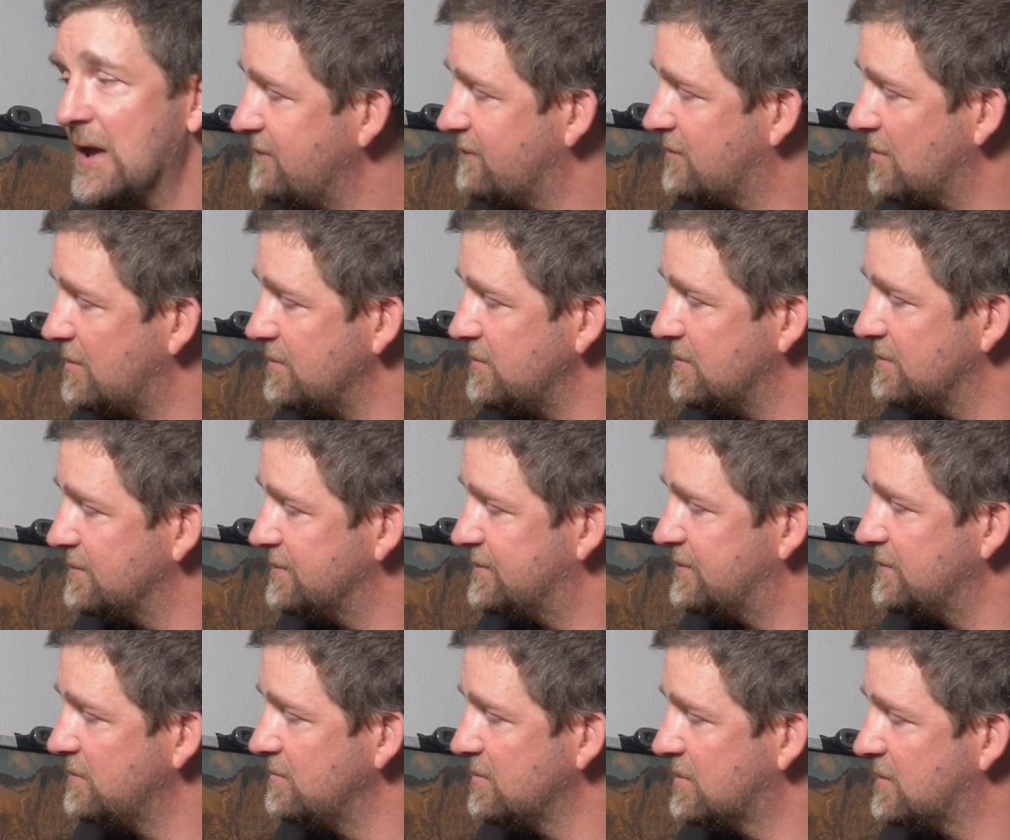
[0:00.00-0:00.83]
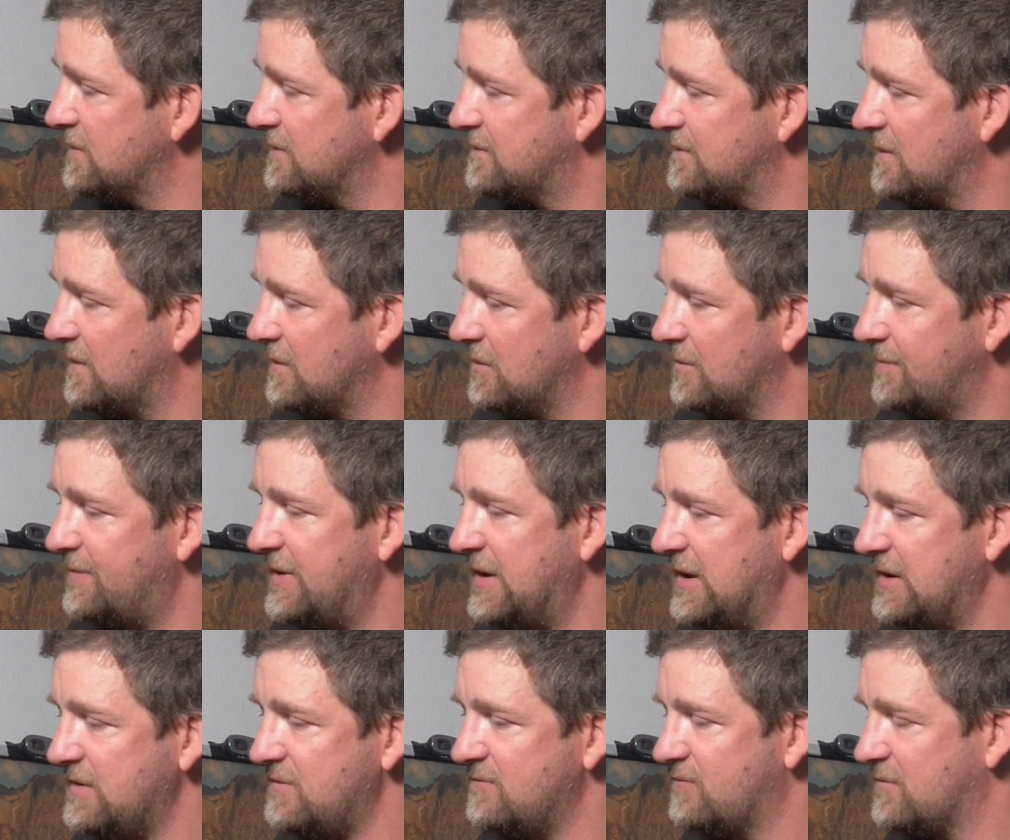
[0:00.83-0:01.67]
You've got your zoom control up
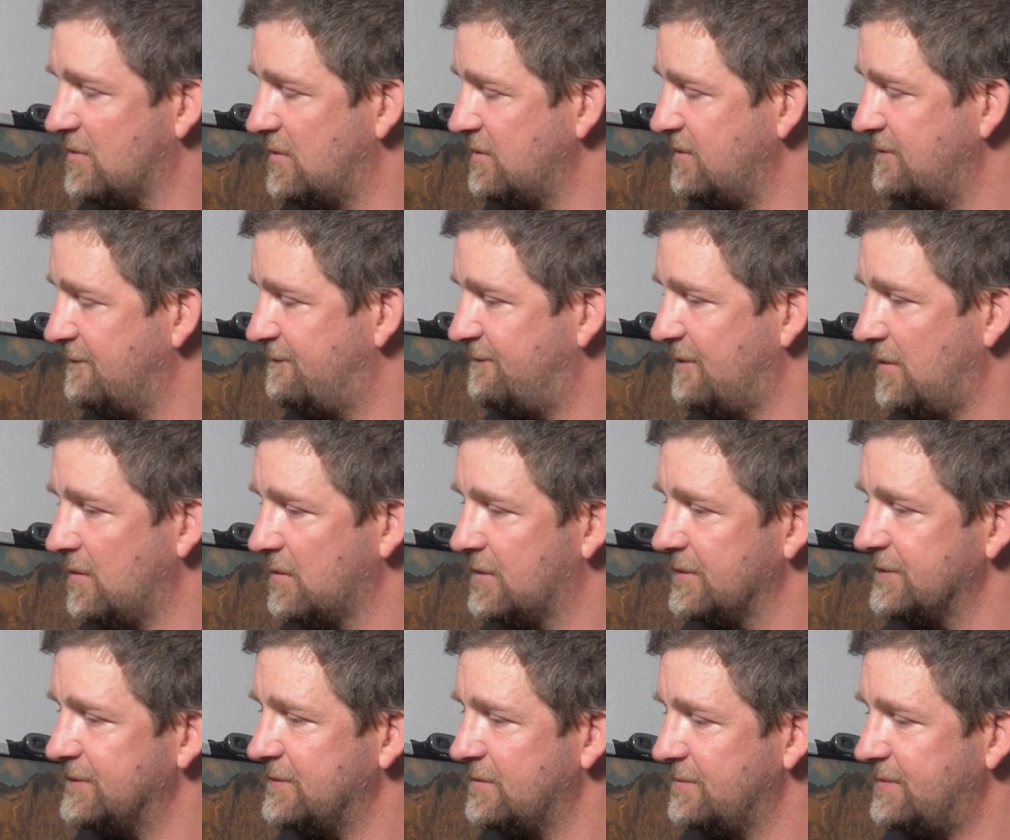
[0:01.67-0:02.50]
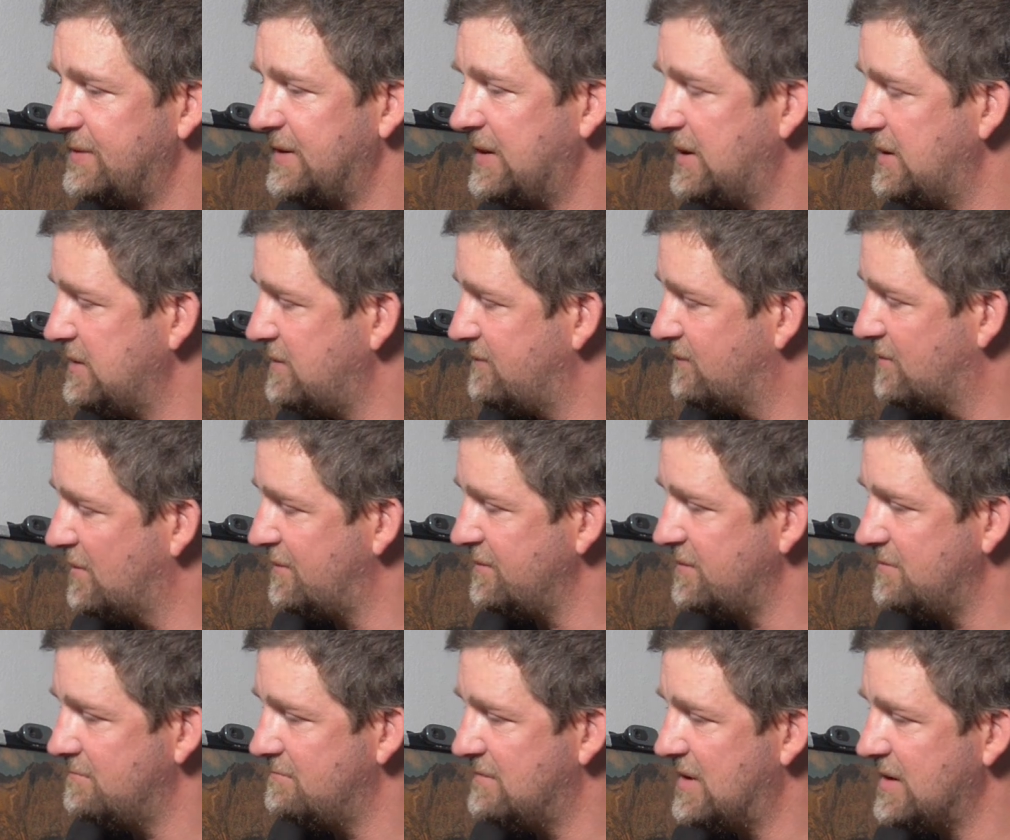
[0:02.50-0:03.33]
here, you've got your focus up here, you've
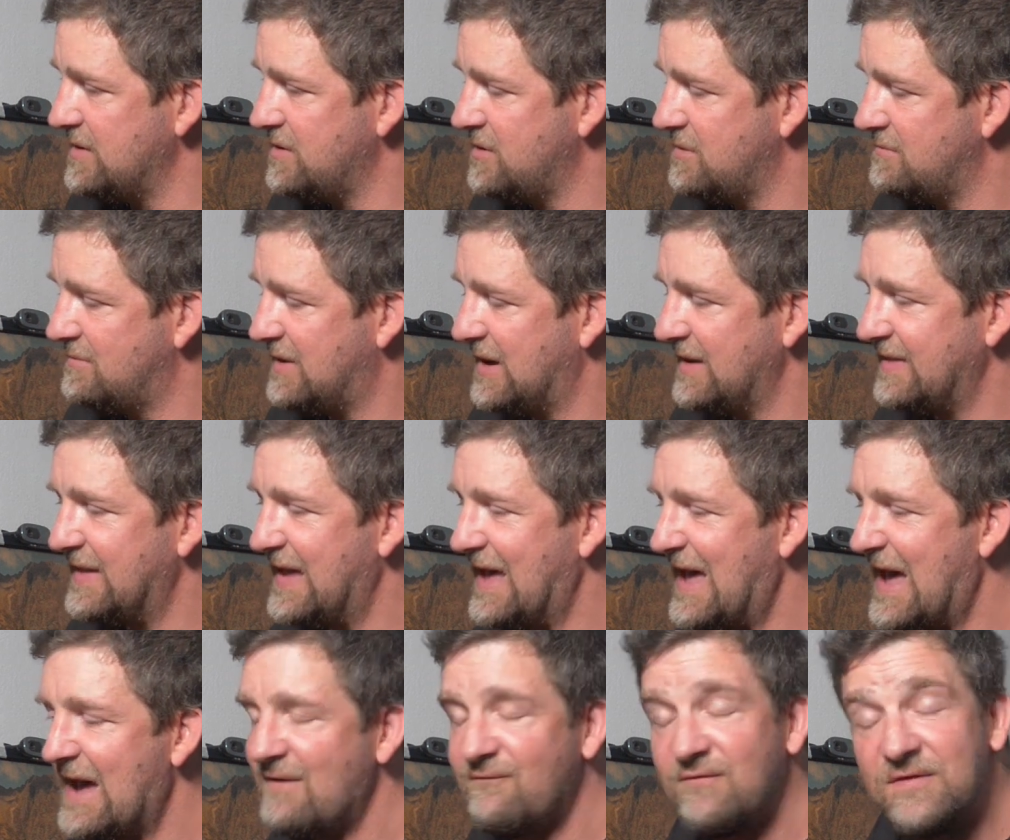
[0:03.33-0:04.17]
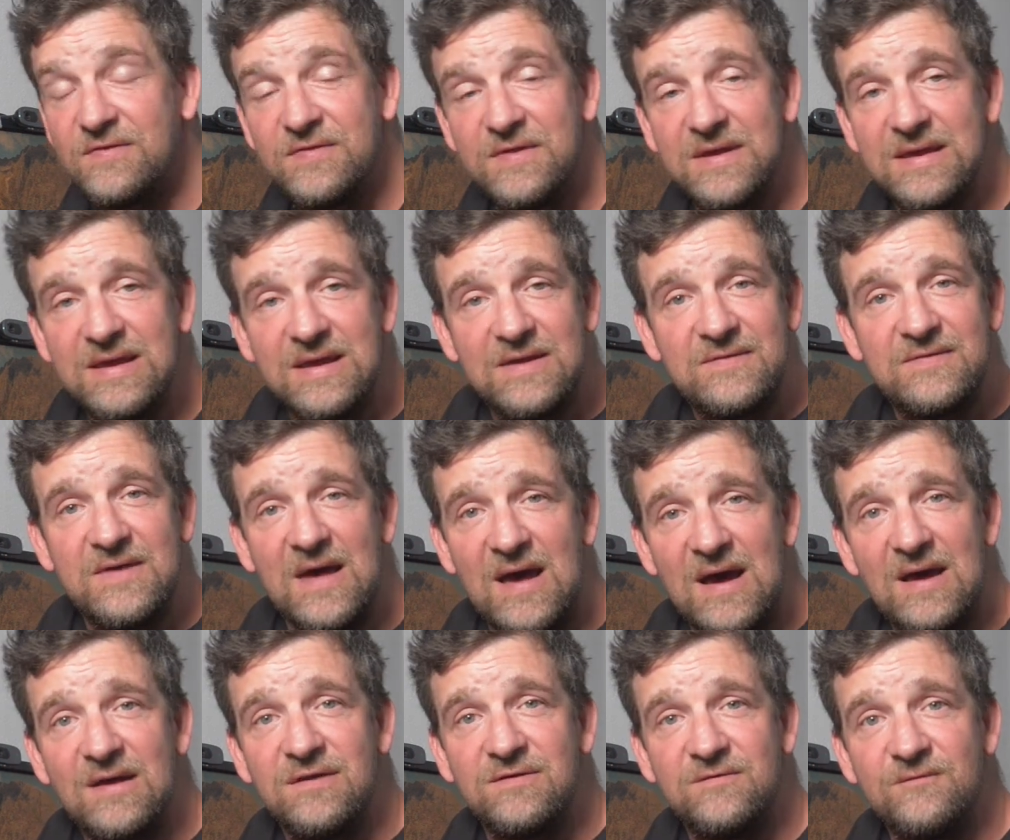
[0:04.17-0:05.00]
got your menu right there. Everything is
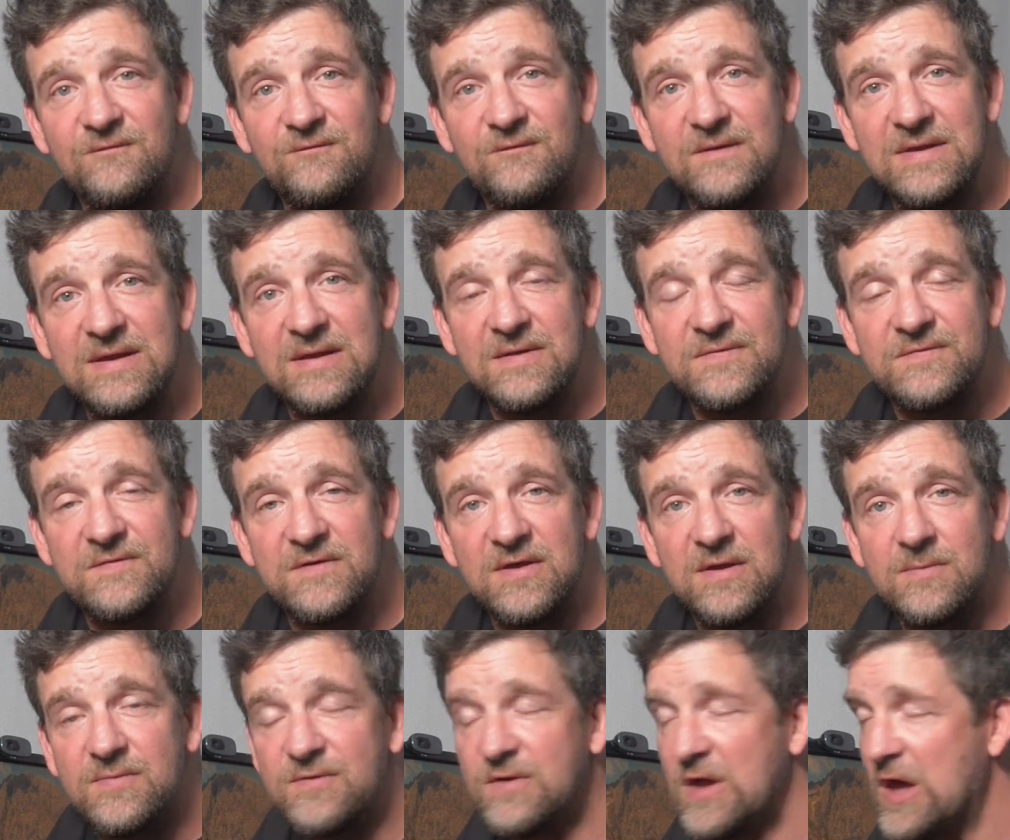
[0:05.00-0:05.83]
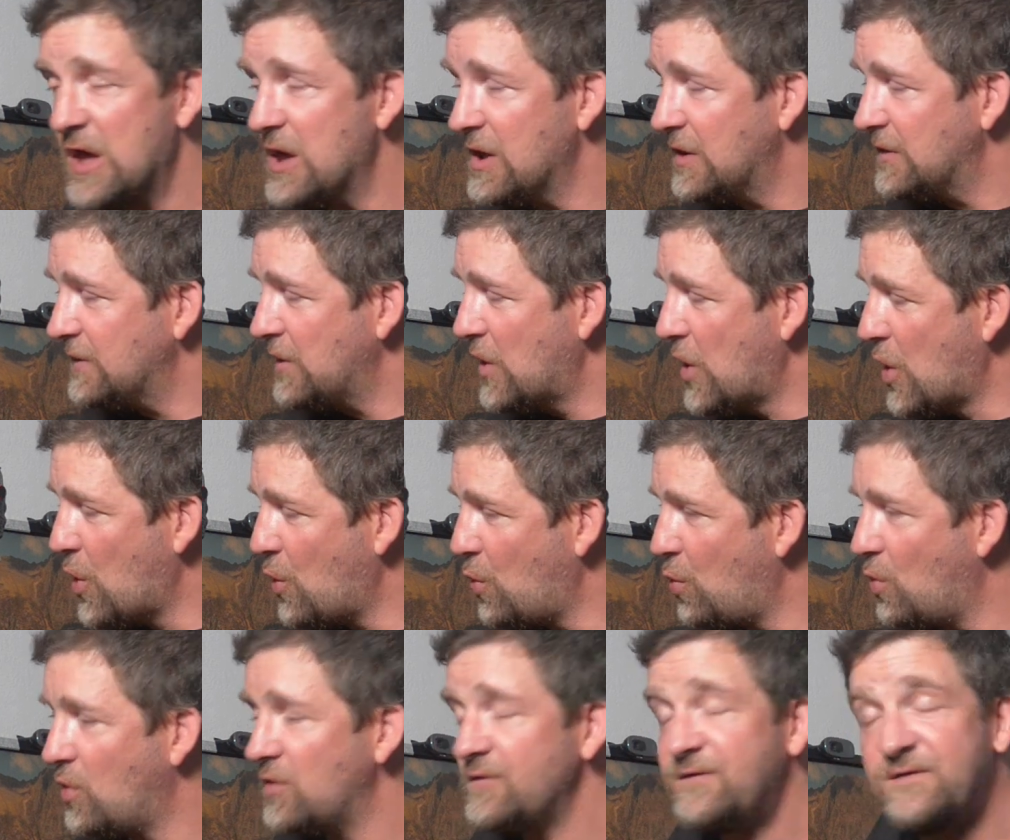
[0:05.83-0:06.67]
at your fingertips.
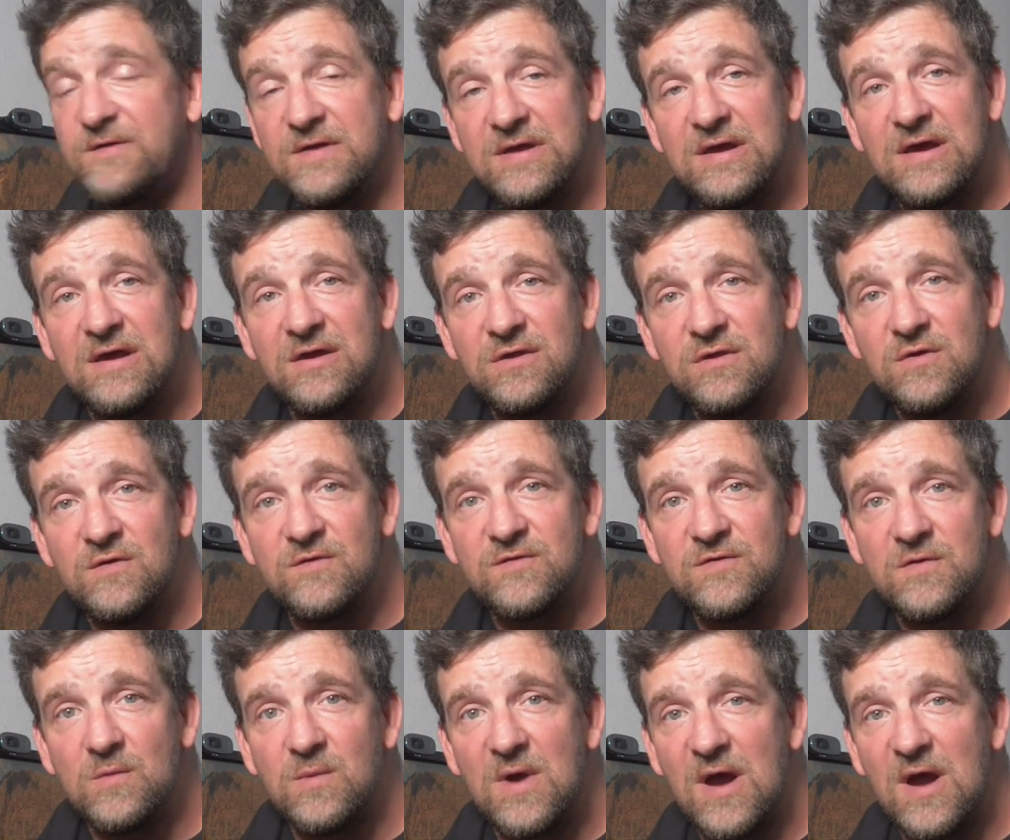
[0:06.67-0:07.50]
And once you get used to